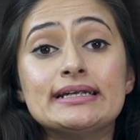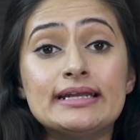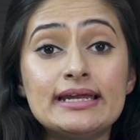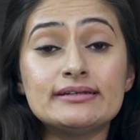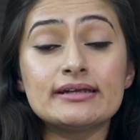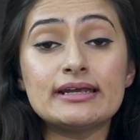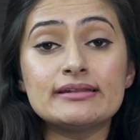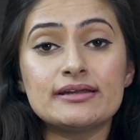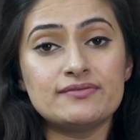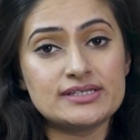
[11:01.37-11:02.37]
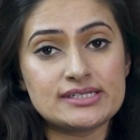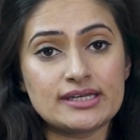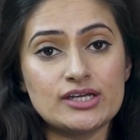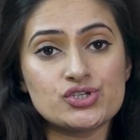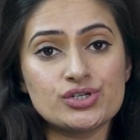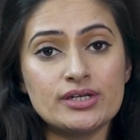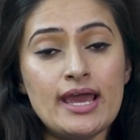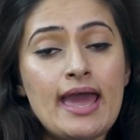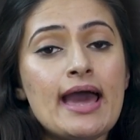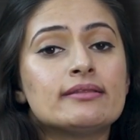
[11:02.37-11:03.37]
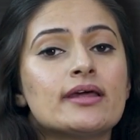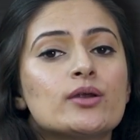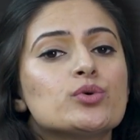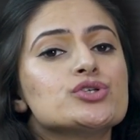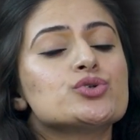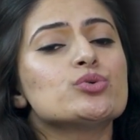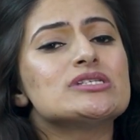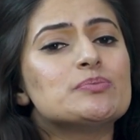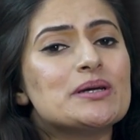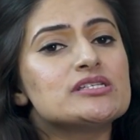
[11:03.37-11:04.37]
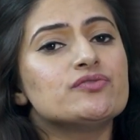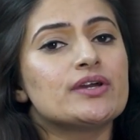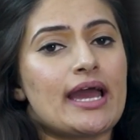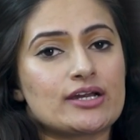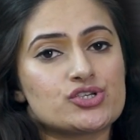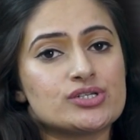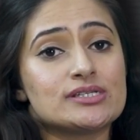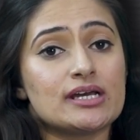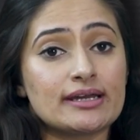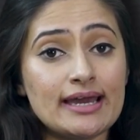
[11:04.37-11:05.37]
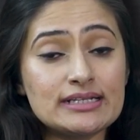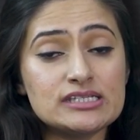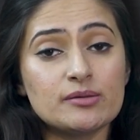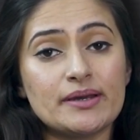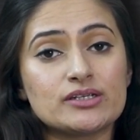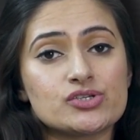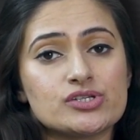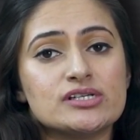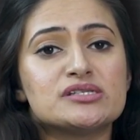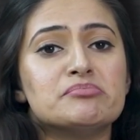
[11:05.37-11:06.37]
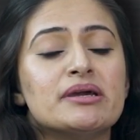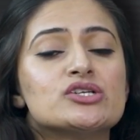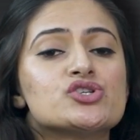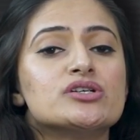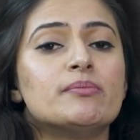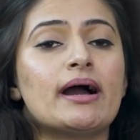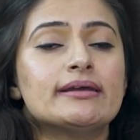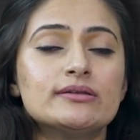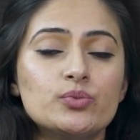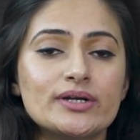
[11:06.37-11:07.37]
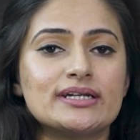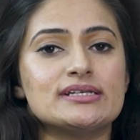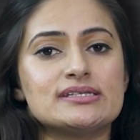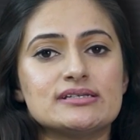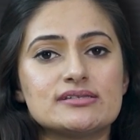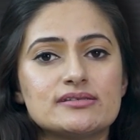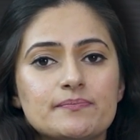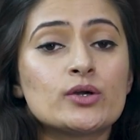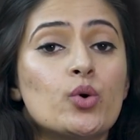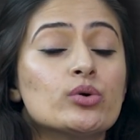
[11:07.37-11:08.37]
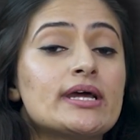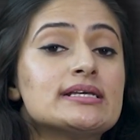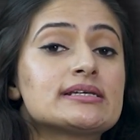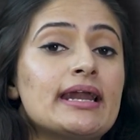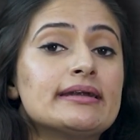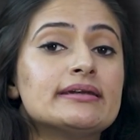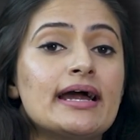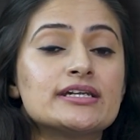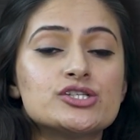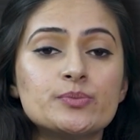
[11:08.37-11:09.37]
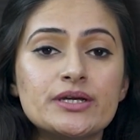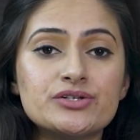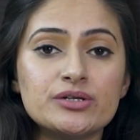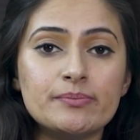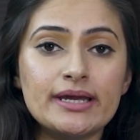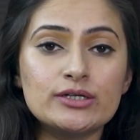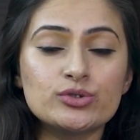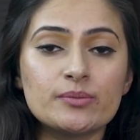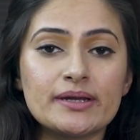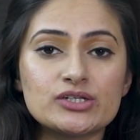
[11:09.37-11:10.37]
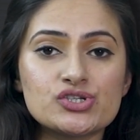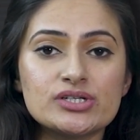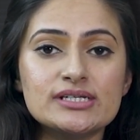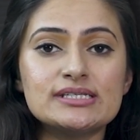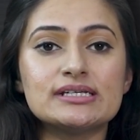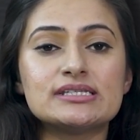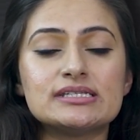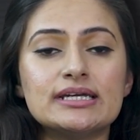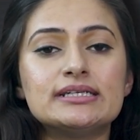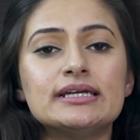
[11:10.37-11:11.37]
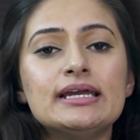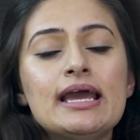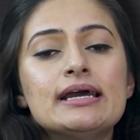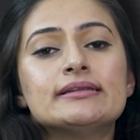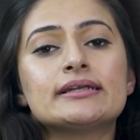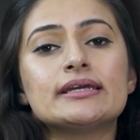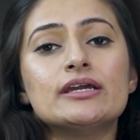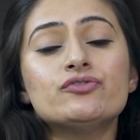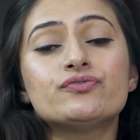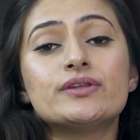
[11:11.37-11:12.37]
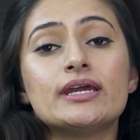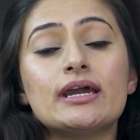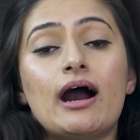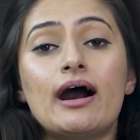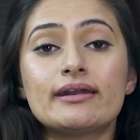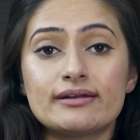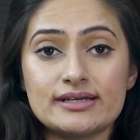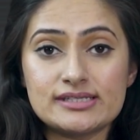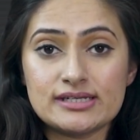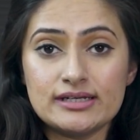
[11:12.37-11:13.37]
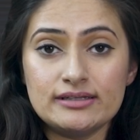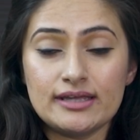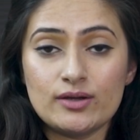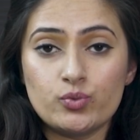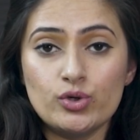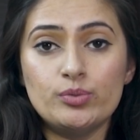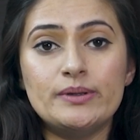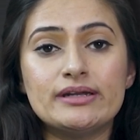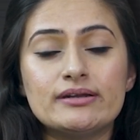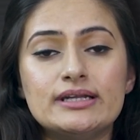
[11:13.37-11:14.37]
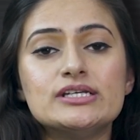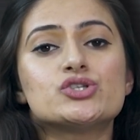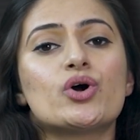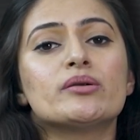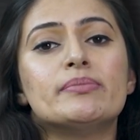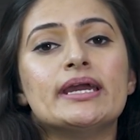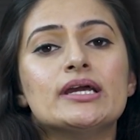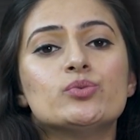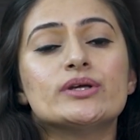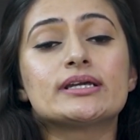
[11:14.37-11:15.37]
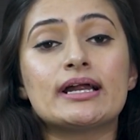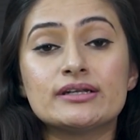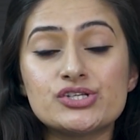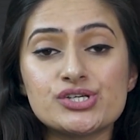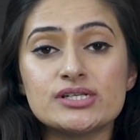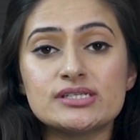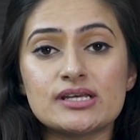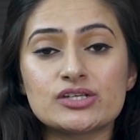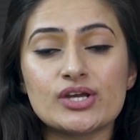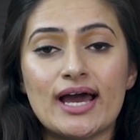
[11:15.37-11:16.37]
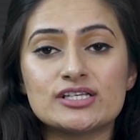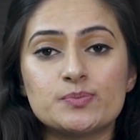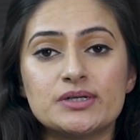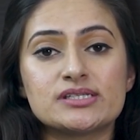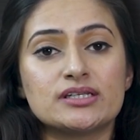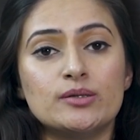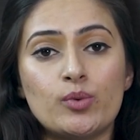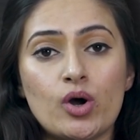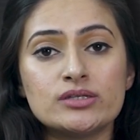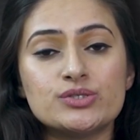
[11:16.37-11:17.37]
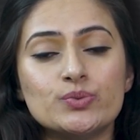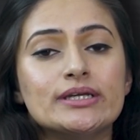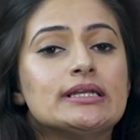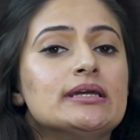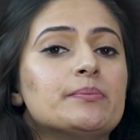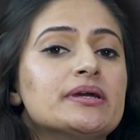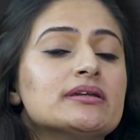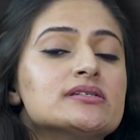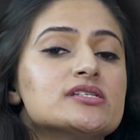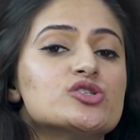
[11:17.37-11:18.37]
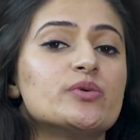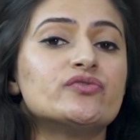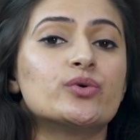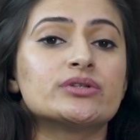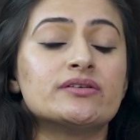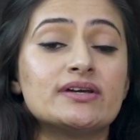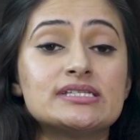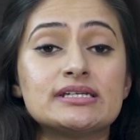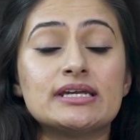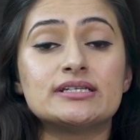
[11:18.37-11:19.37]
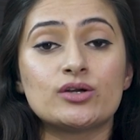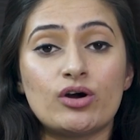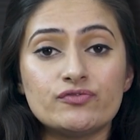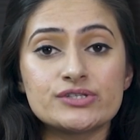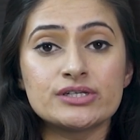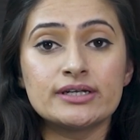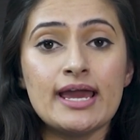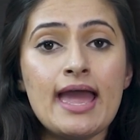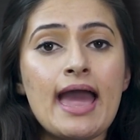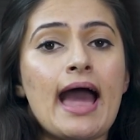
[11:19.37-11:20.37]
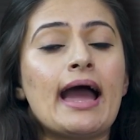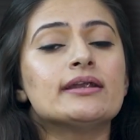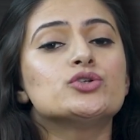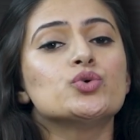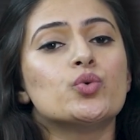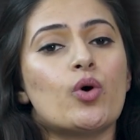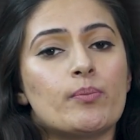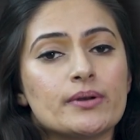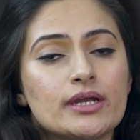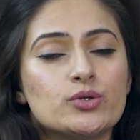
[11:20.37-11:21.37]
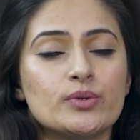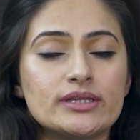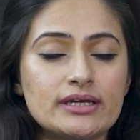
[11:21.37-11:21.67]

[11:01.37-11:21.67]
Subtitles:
later in the investigation, and there was no specific actions against the petitioners mentioned by the witnesses. The court has granted anticipatory bail to the petitioners, stating that if they are arrested, they would be released on bail with conditions such as personal bonds, weekly appearances before the investigating officer, and to cooperate with the